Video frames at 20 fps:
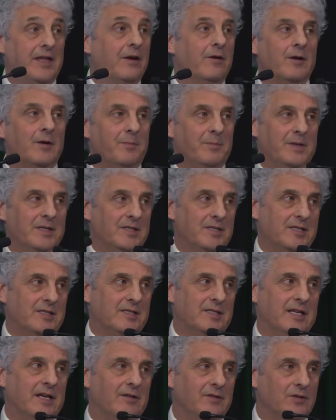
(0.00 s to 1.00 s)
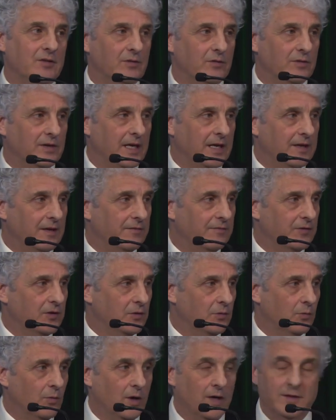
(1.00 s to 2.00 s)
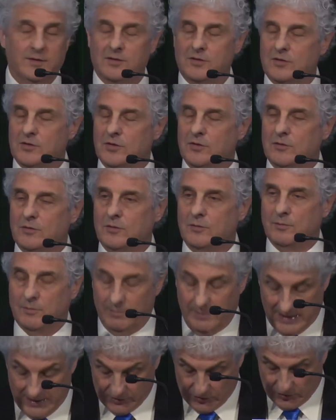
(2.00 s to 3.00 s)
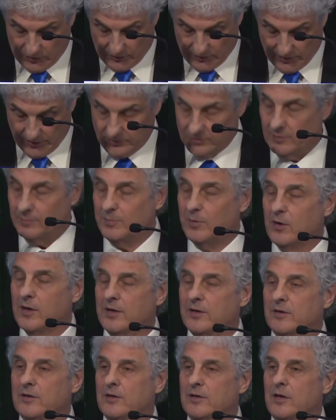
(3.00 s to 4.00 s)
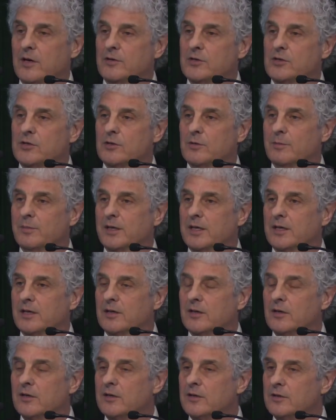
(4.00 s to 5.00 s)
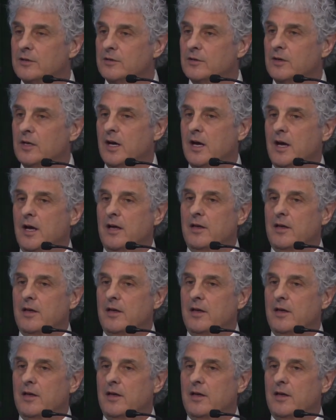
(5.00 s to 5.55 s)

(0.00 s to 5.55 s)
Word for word: Therapists tell you that if you want to make sure that your partner knows you're being heard,